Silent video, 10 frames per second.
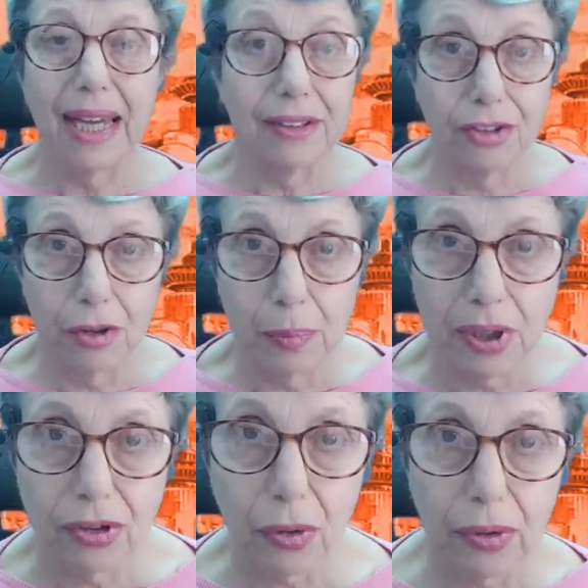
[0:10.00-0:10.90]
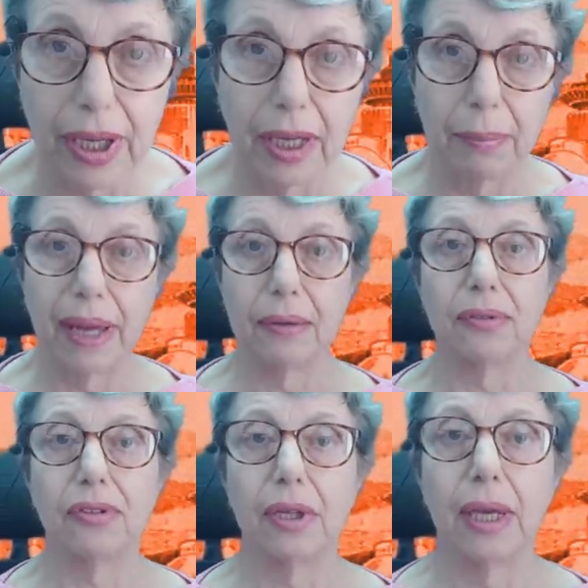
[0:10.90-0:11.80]
I should be talking
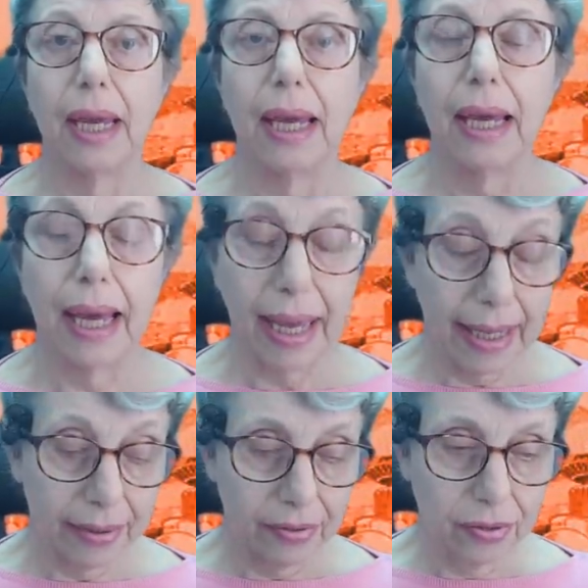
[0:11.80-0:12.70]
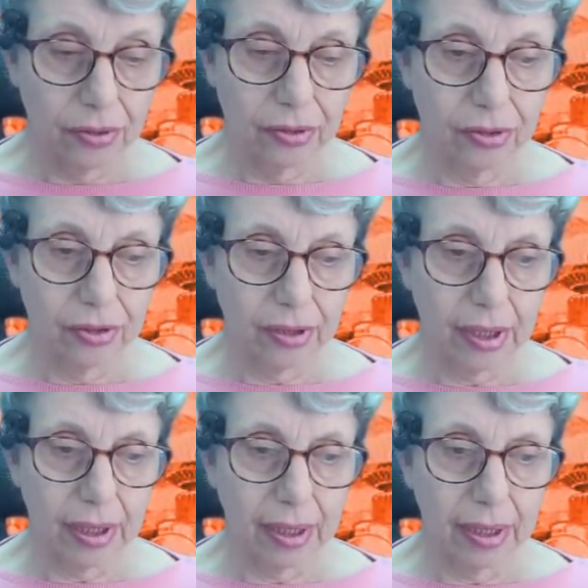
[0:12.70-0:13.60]
about. And
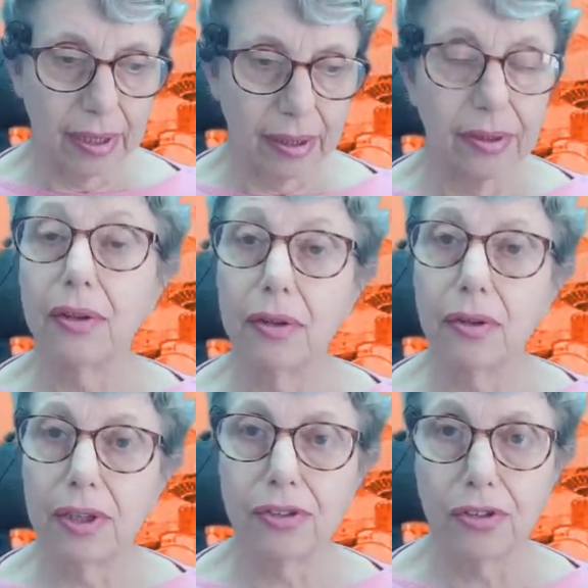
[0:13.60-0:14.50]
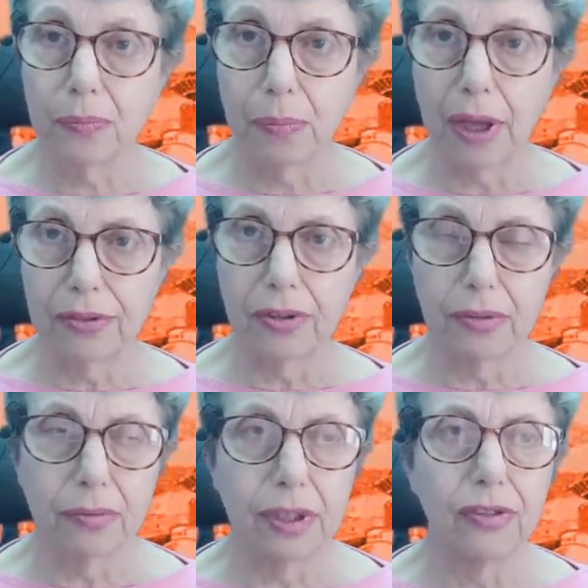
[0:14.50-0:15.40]
uh, it's part of
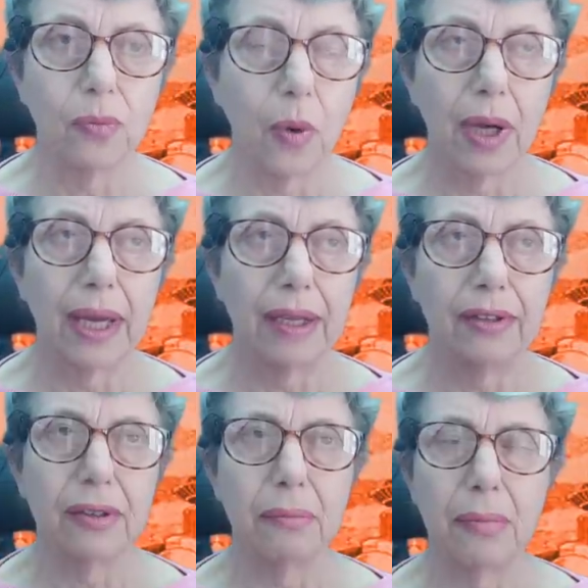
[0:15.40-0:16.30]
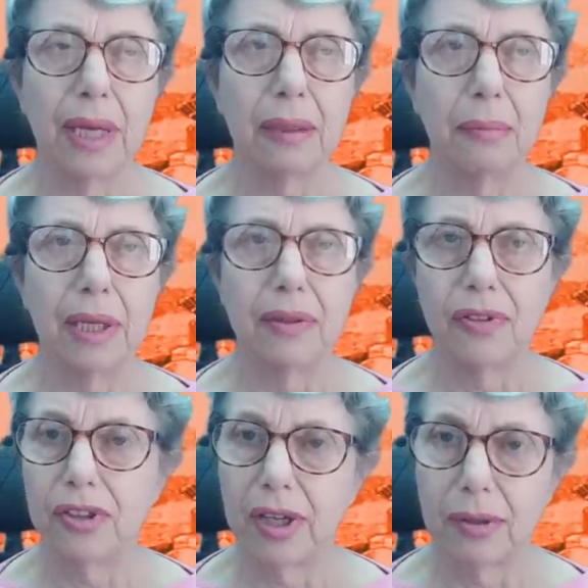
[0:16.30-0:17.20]
the reason why I didn't make many
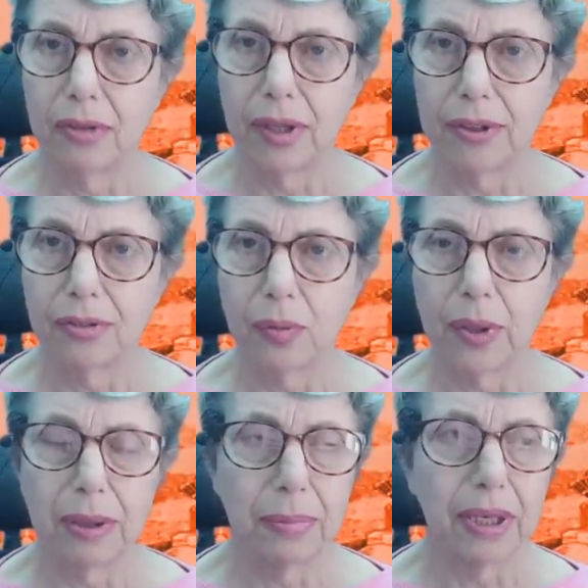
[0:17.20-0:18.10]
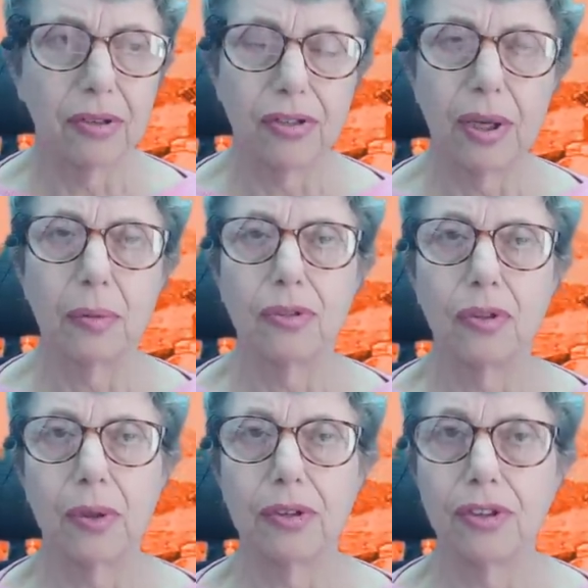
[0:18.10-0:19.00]
videos last week because I was
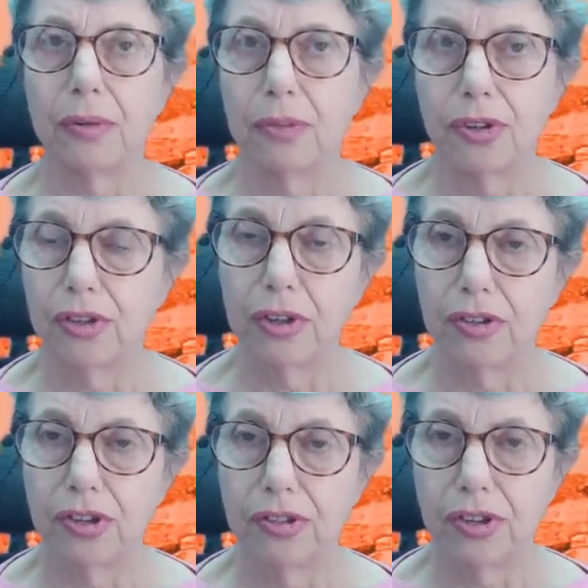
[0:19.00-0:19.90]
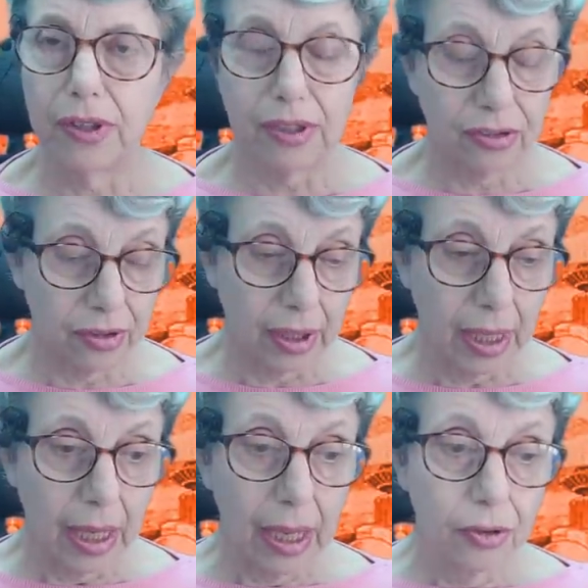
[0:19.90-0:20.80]
doing some research into this.
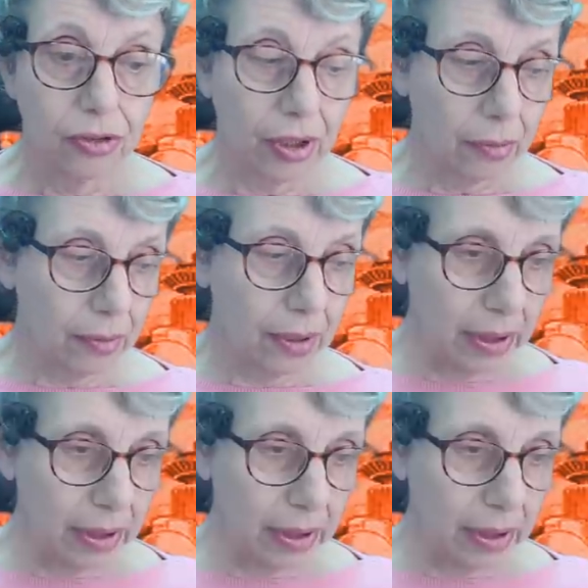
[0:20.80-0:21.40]
So